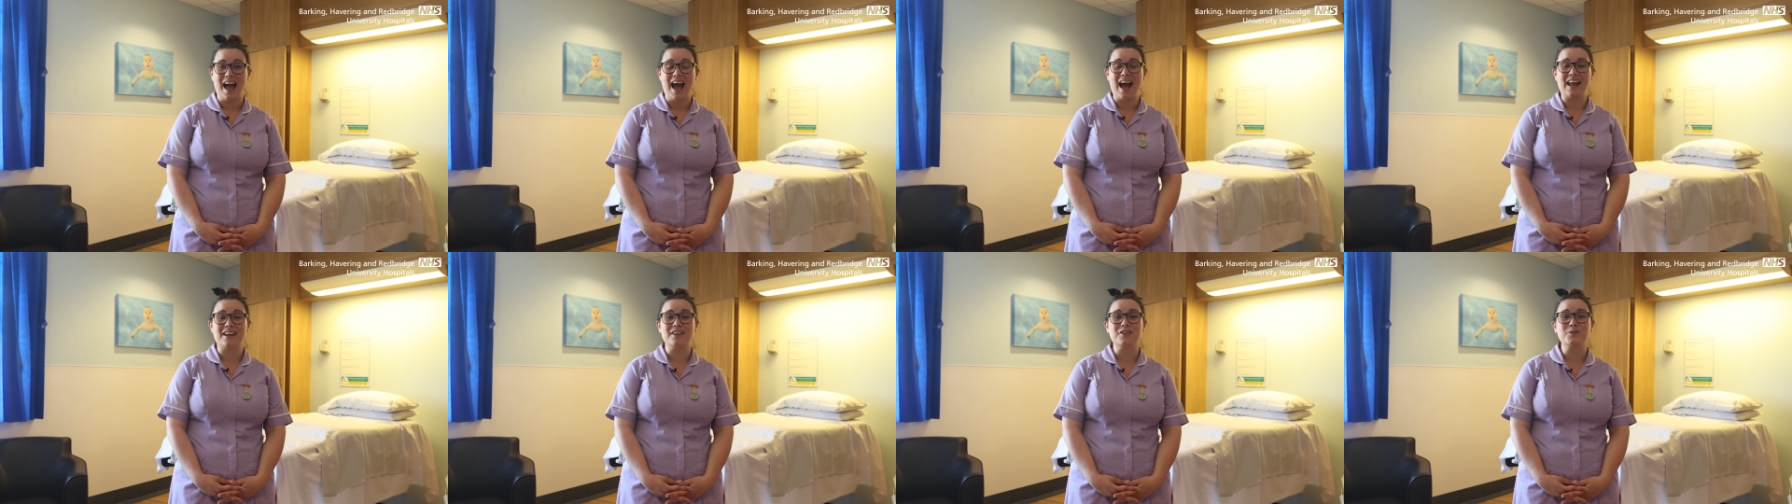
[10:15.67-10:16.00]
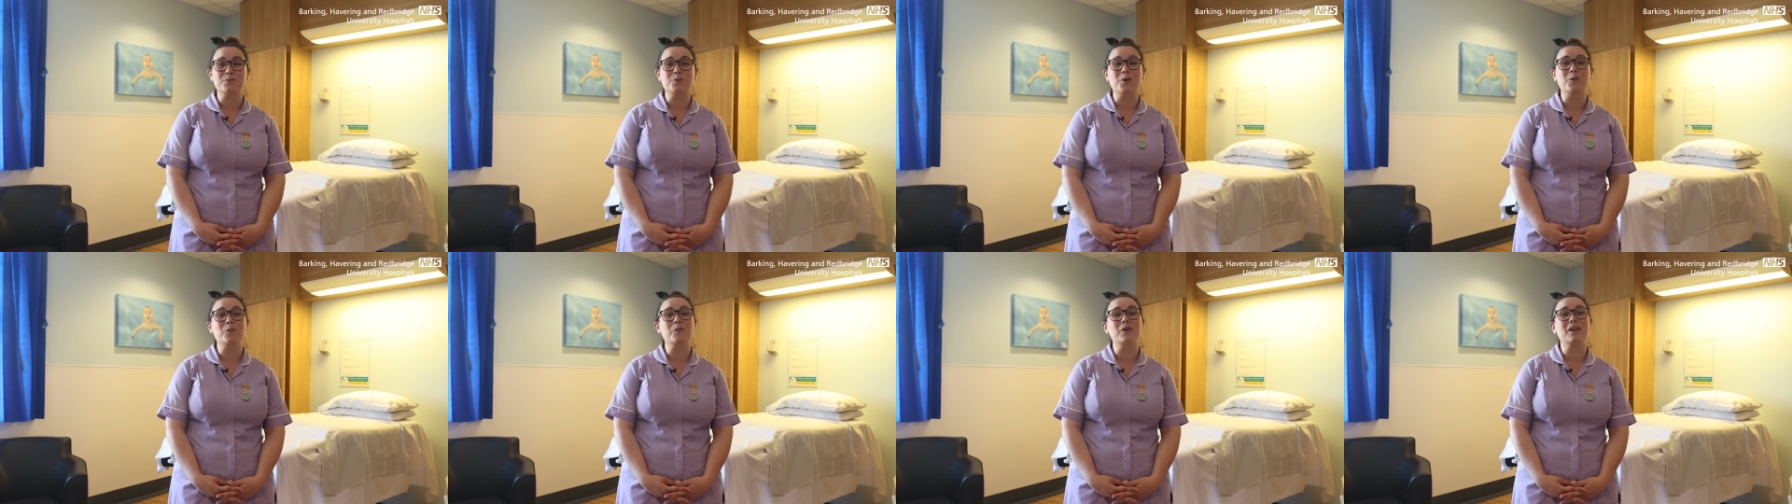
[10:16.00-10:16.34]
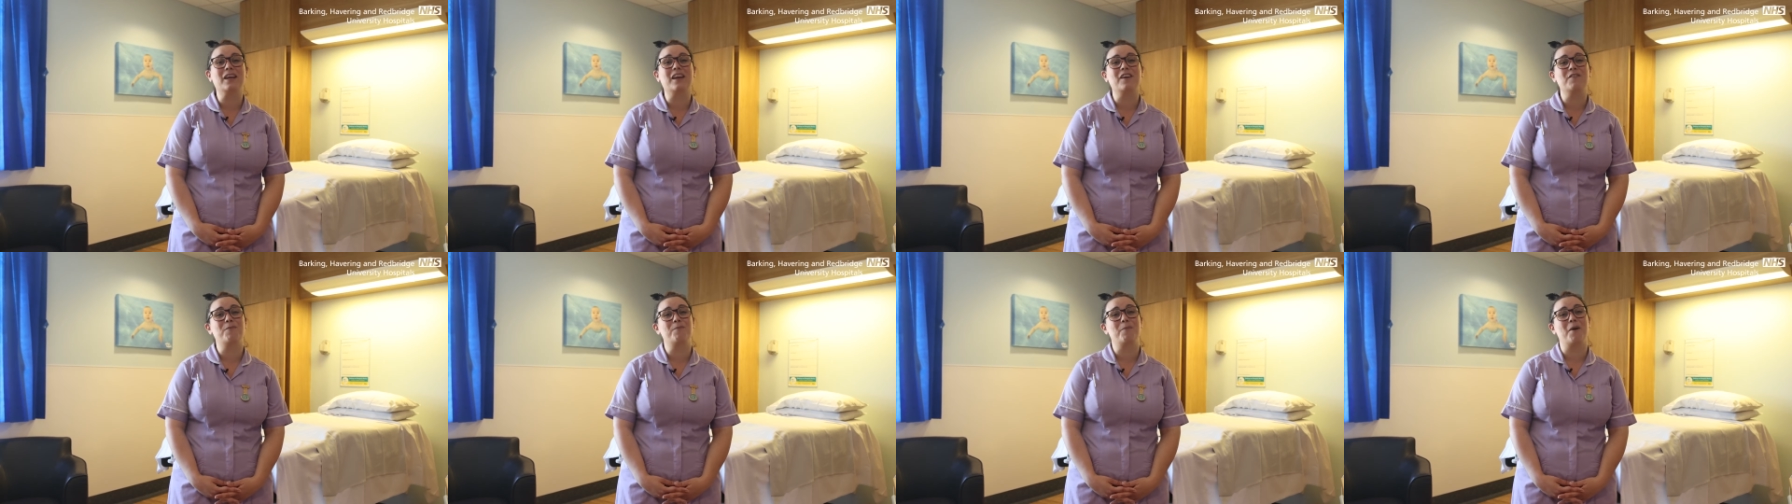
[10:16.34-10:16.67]
and it's what we
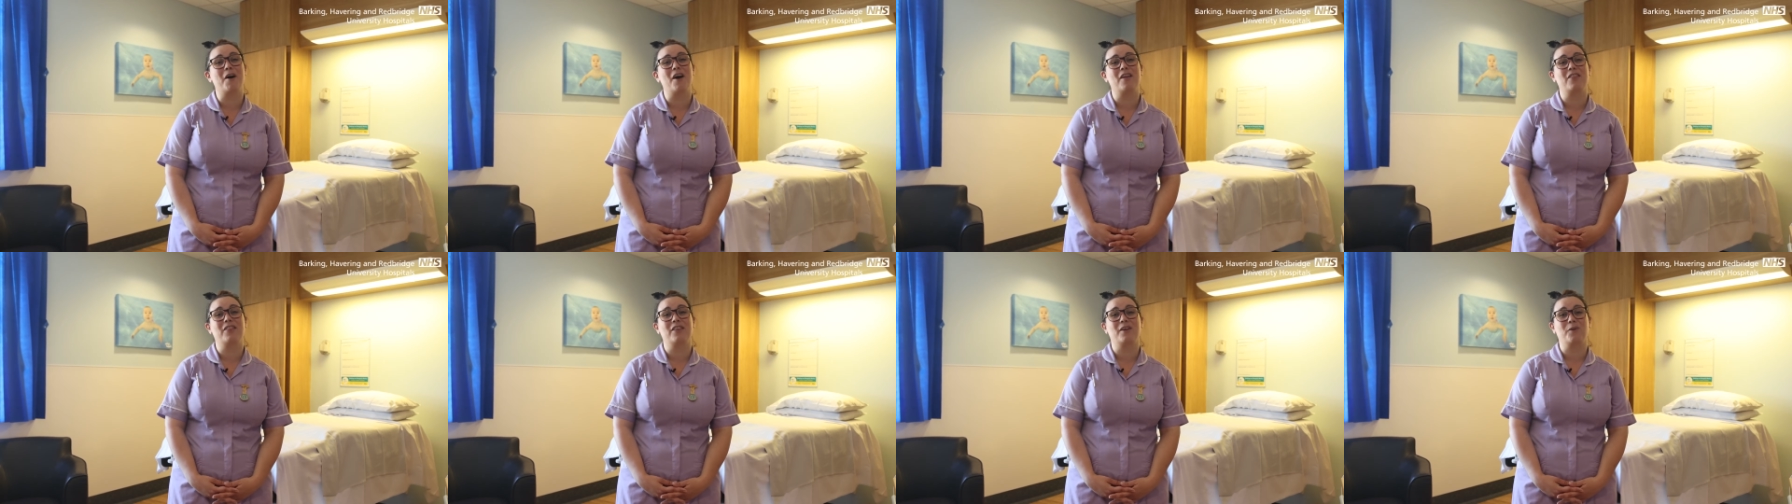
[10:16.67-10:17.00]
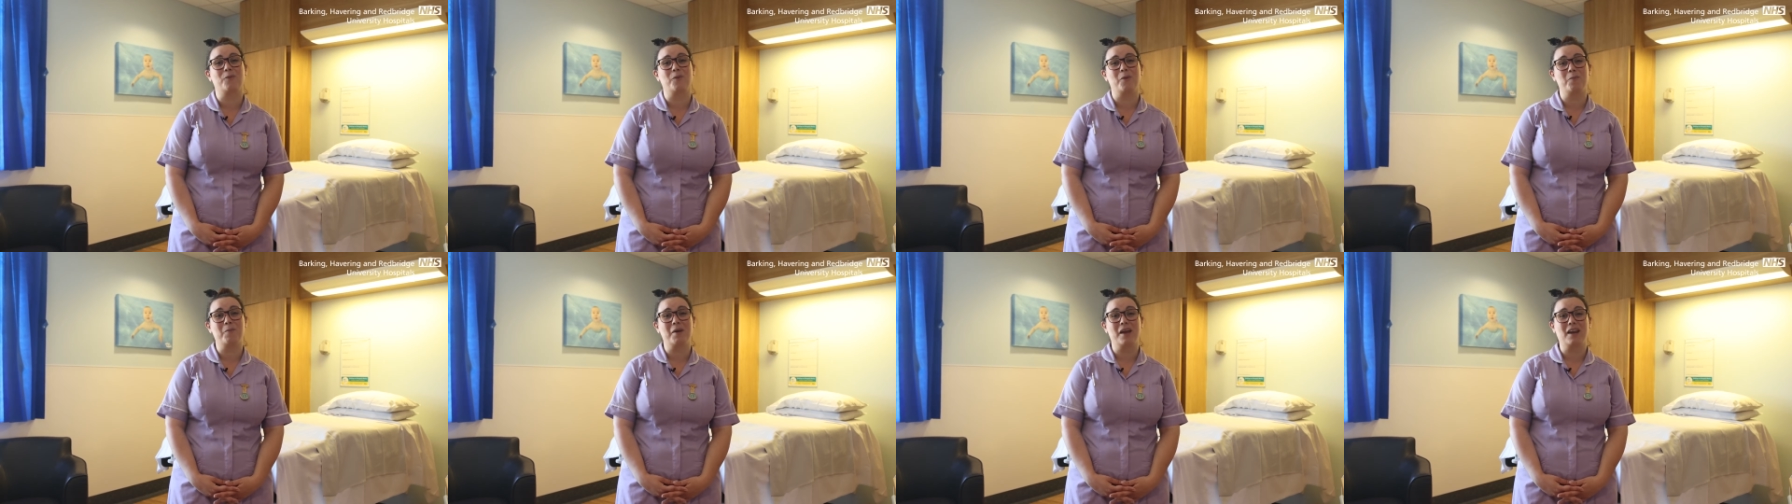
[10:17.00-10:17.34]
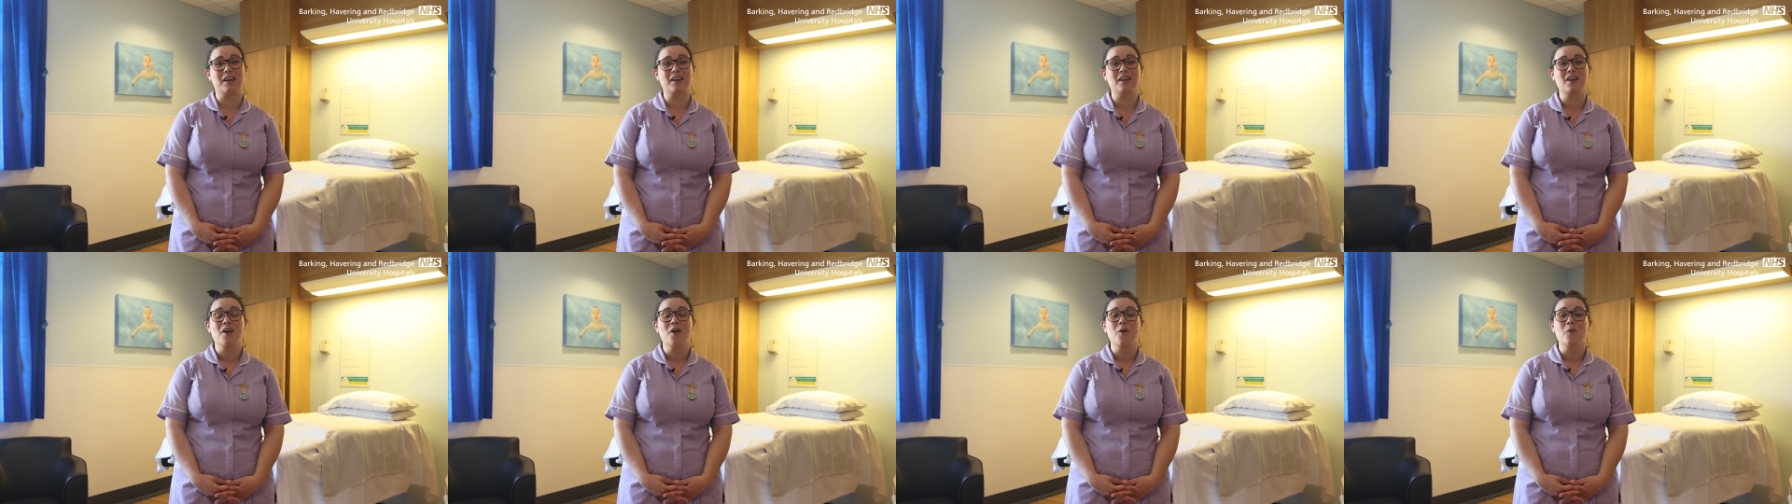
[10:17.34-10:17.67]
give birthing
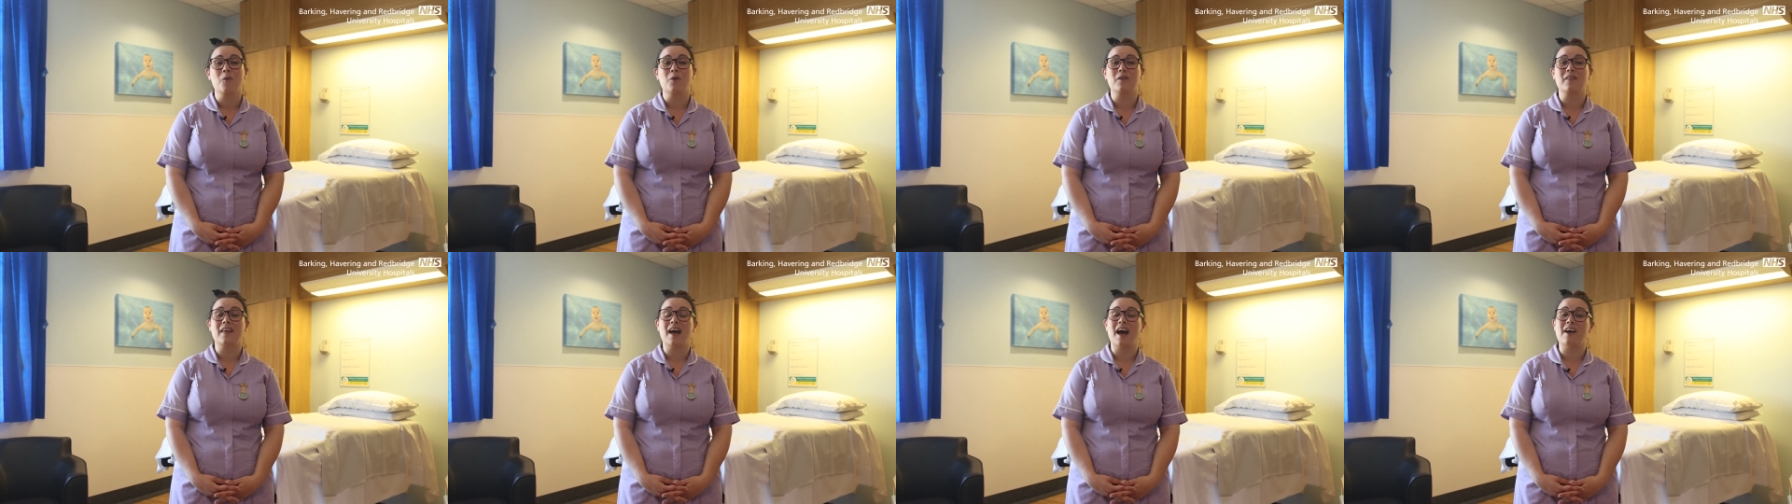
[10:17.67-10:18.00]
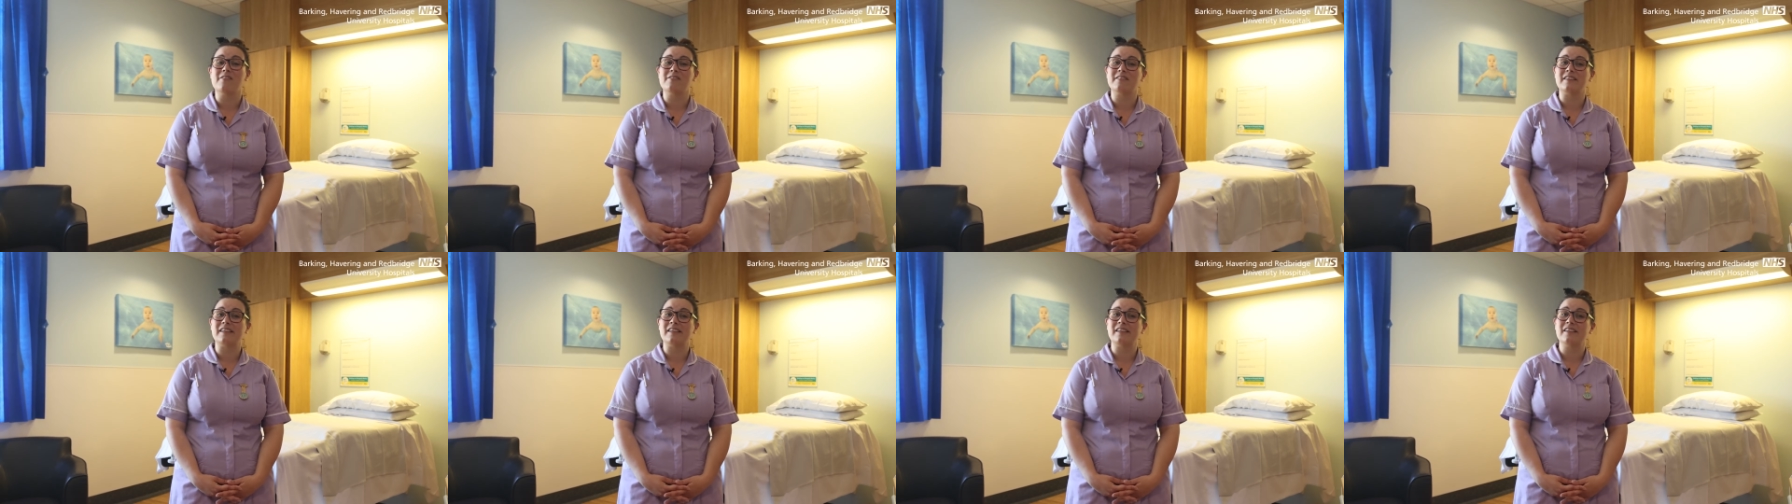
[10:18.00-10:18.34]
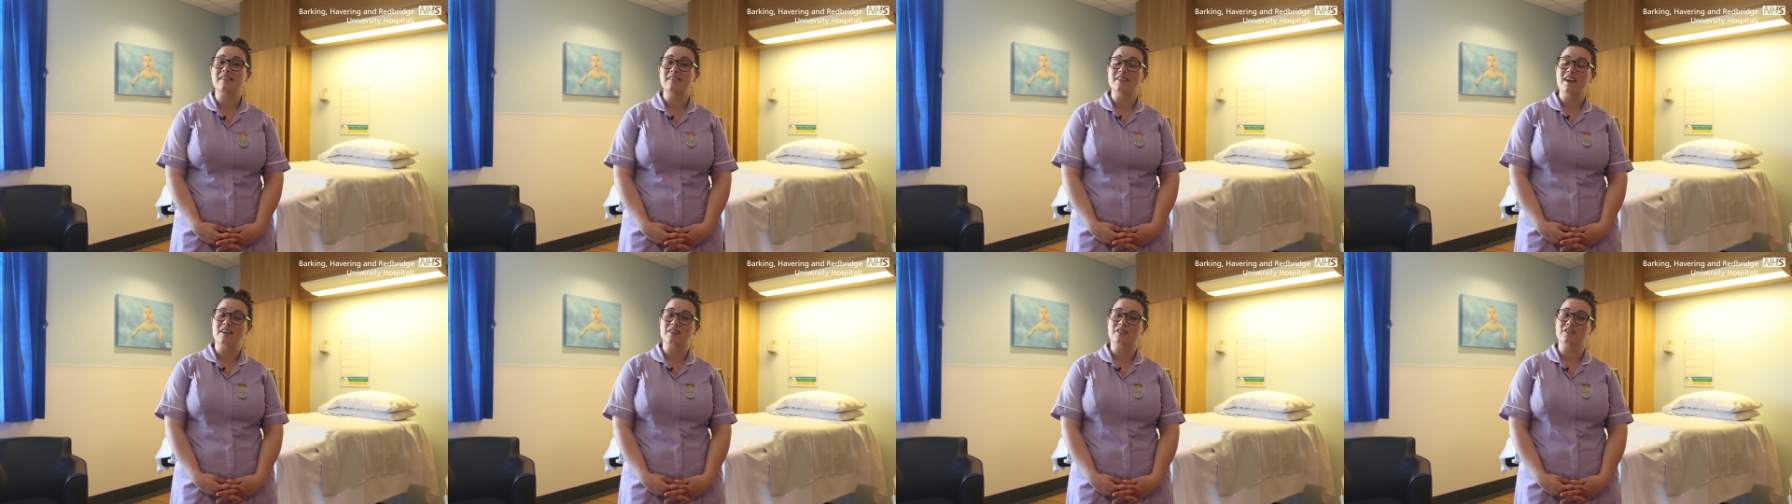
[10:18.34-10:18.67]
women when they're having an
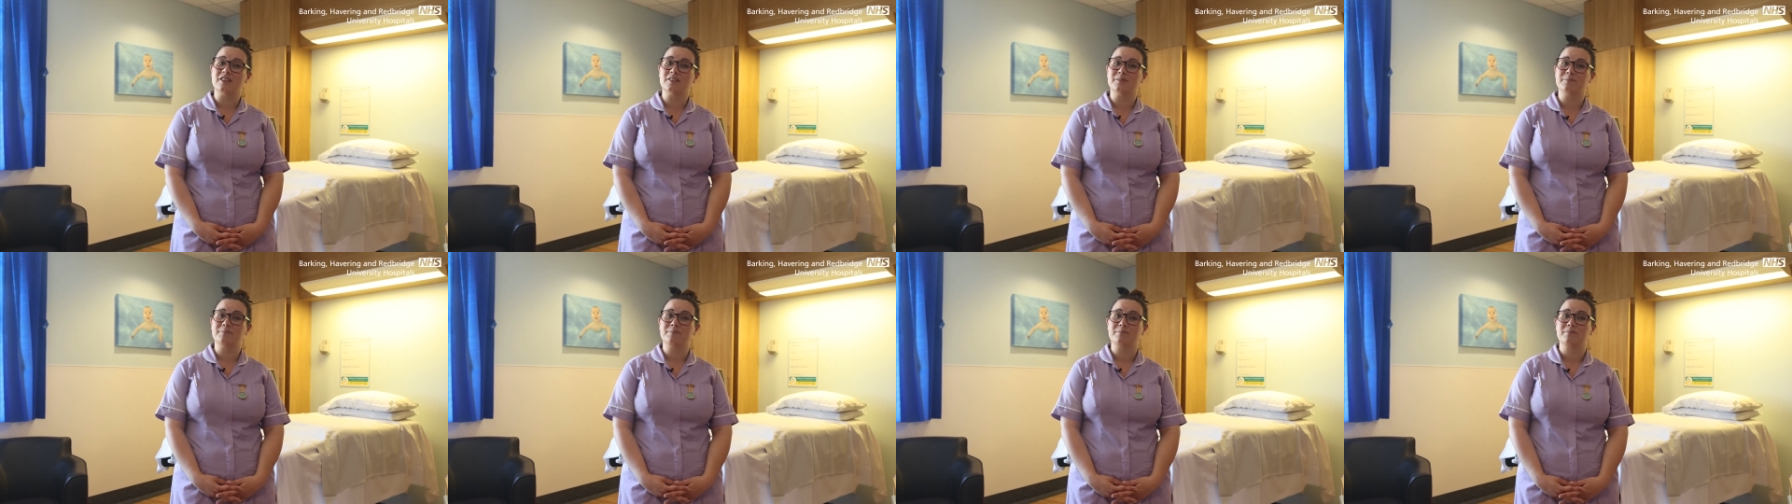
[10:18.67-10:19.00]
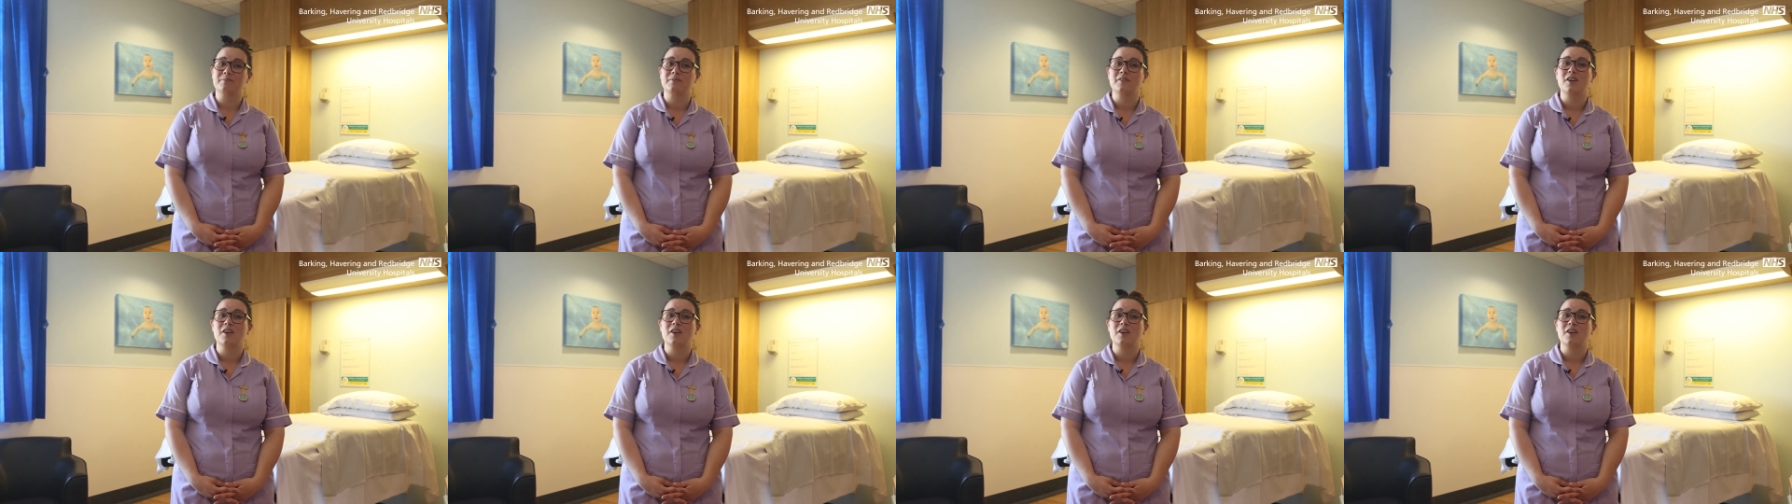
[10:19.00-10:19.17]
induction.